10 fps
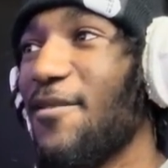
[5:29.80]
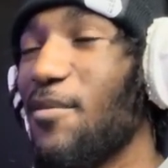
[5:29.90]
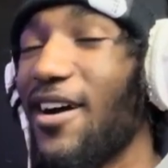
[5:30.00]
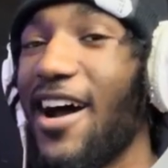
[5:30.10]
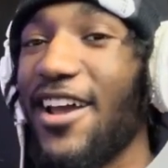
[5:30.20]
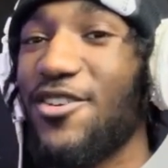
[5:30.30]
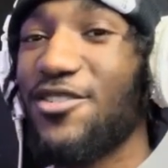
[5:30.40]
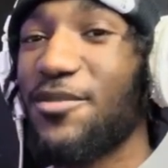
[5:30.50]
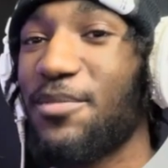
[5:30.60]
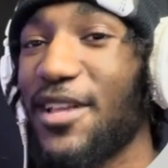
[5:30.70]
Bro, I
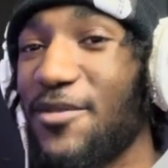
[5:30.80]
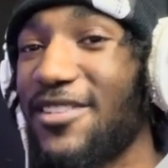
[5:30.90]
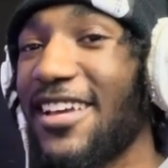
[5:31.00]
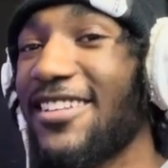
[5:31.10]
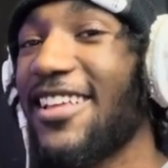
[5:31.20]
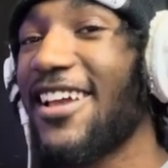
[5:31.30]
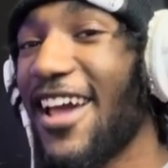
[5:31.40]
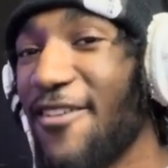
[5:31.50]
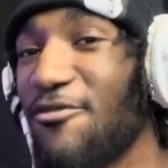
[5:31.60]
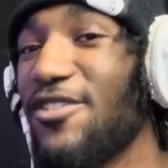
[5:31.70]
used to play with that now thing
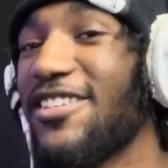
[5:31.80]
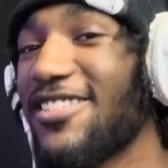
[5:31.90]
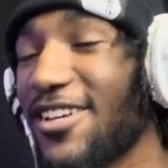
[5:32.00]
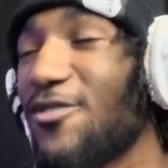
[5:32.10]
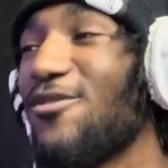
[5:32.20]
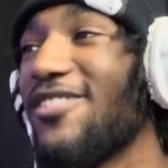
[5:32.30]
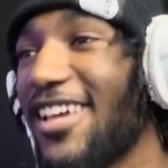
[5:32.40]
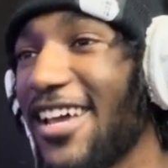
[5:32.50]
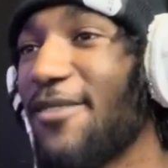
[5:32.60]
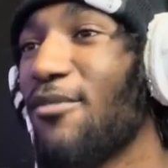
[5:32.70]
every single like
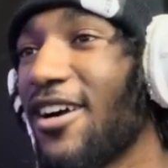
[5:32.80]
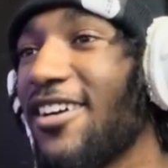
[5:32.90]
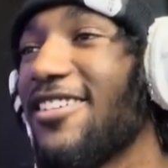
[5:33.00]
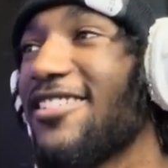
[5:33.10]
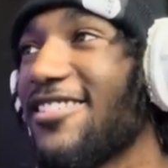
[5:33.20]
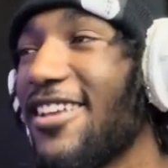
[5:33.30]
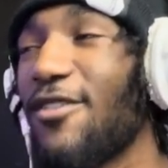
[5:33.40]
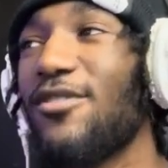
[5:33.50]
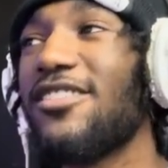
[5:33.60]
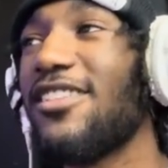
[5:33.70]
day, bro.
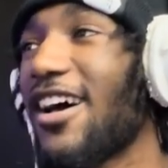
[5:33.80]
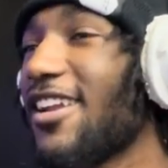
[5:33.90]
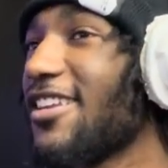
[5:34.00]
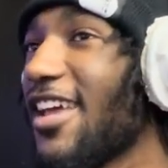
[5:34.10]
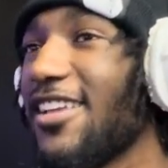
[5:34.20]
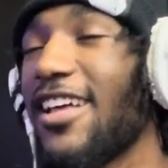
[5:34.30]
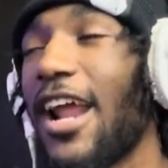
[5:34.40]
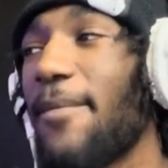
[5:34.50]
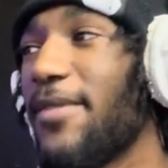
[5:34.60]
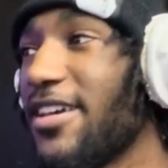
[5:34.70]
There was put, not a day that
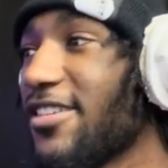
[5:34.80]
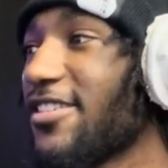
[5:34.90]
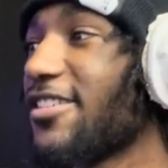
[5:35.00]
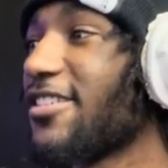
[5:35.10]
I missed.